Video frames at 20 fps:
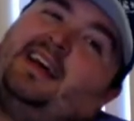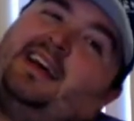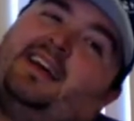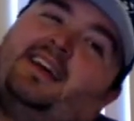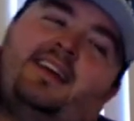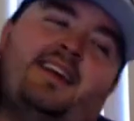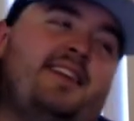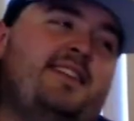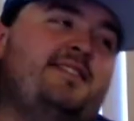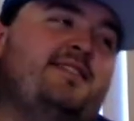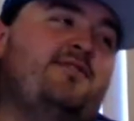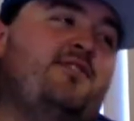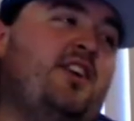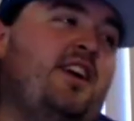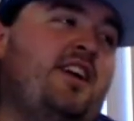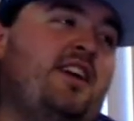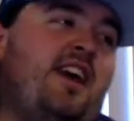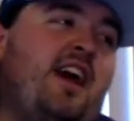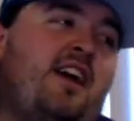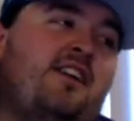is
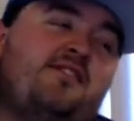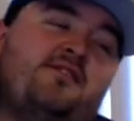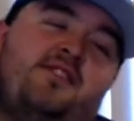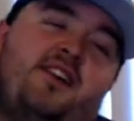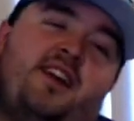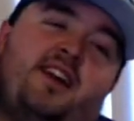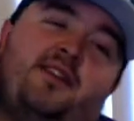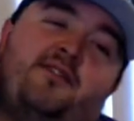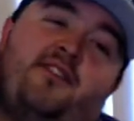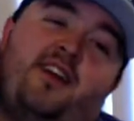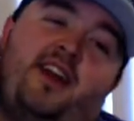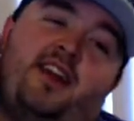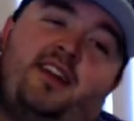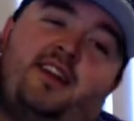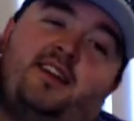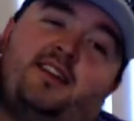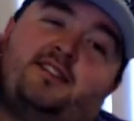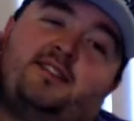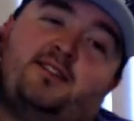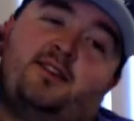very
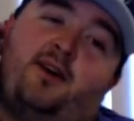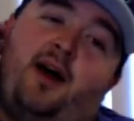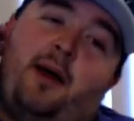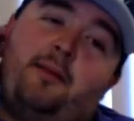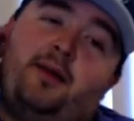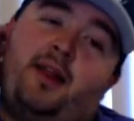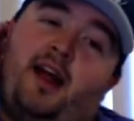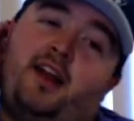aggravating. So I mean,